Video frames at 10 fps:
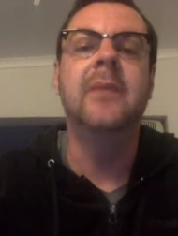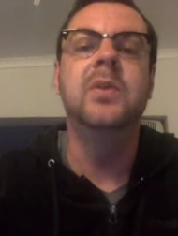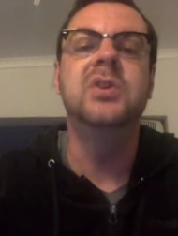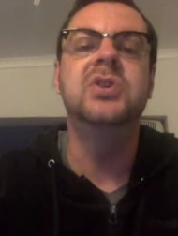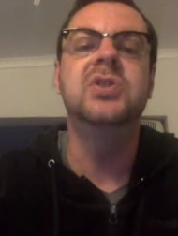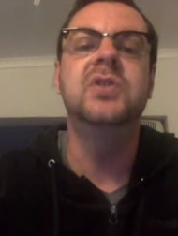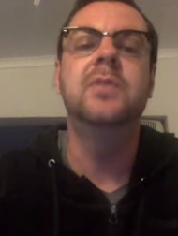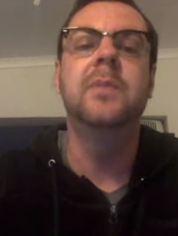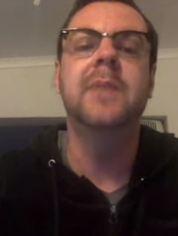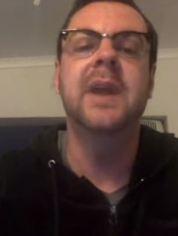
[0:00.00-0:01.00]
we should
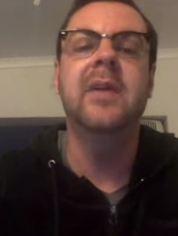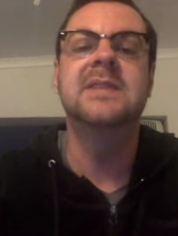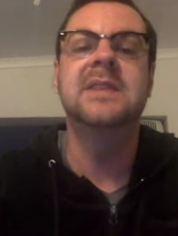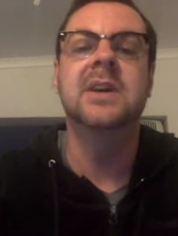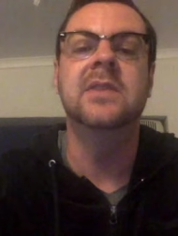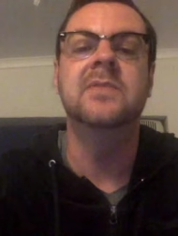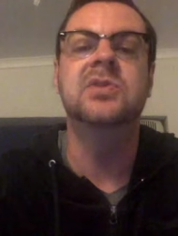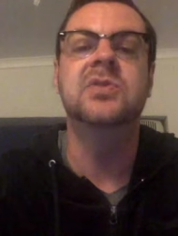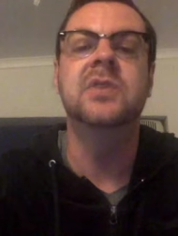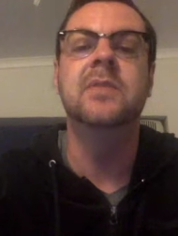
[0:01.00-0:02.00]
prepare ourselves
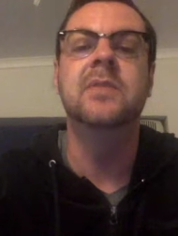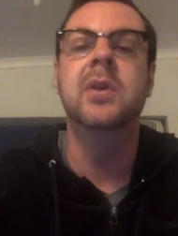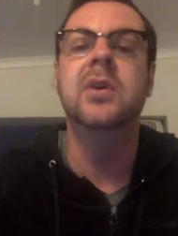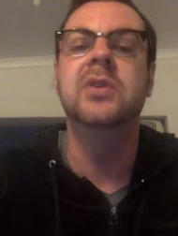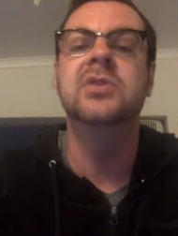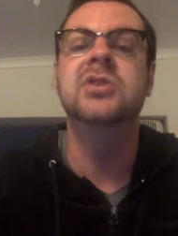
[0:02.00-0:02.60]
to emerge